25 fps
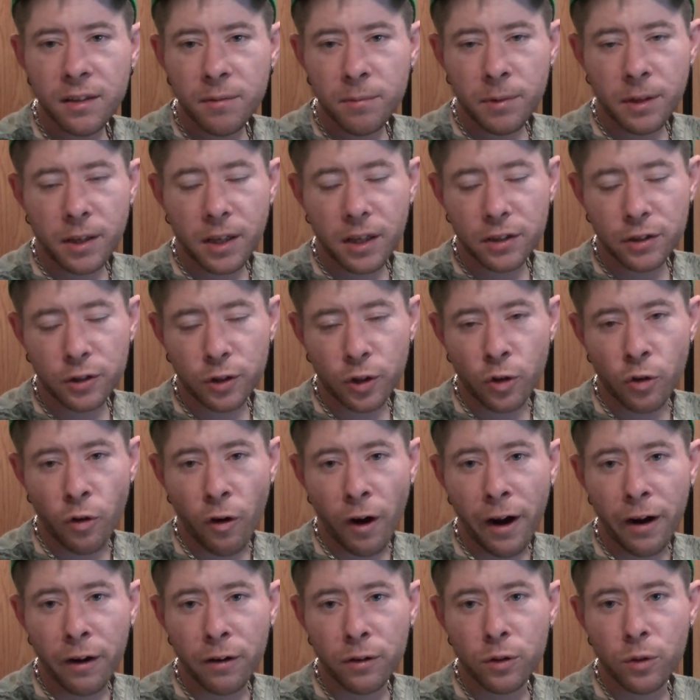because the
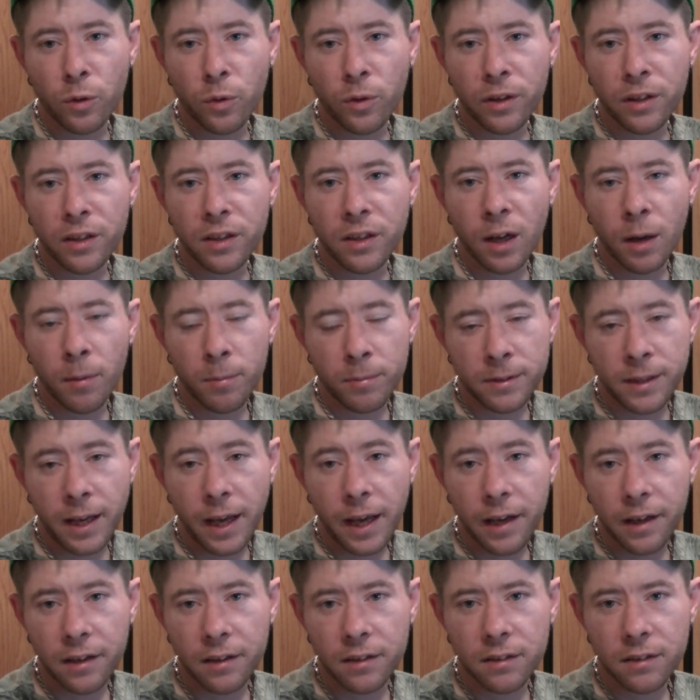ground will end up
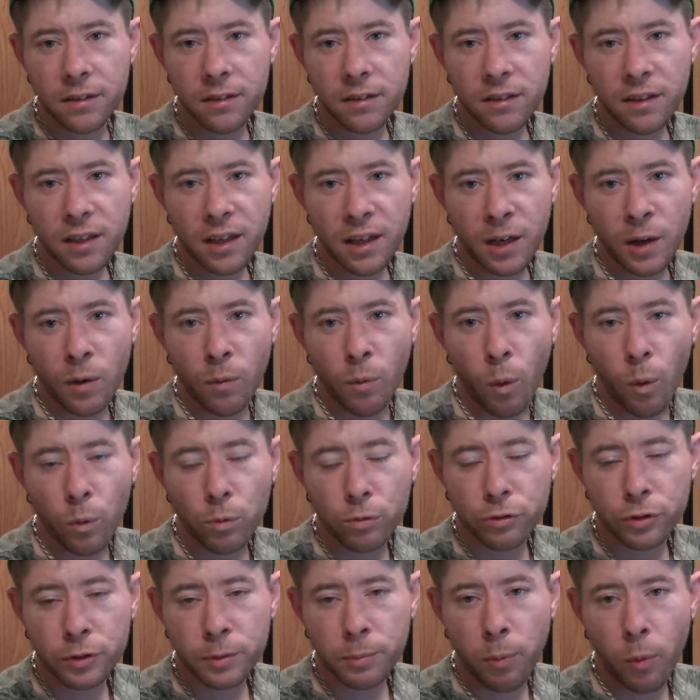dead and it
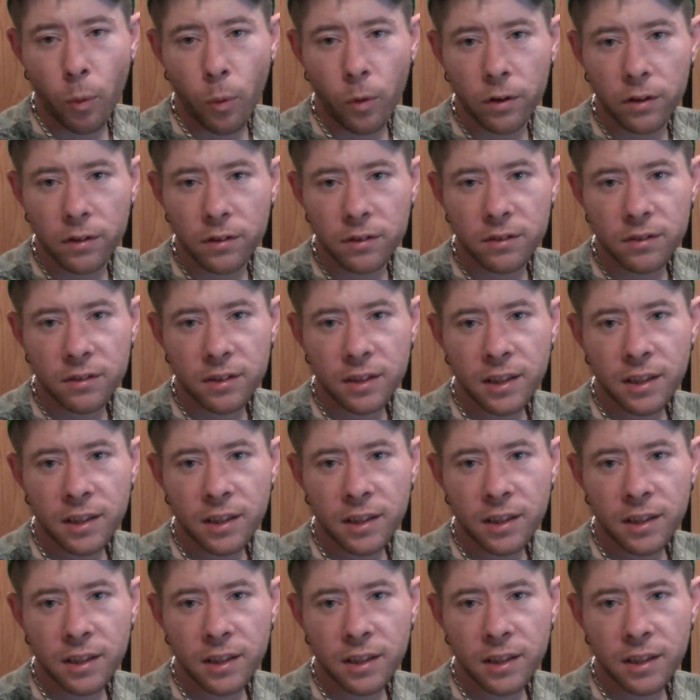won't support it.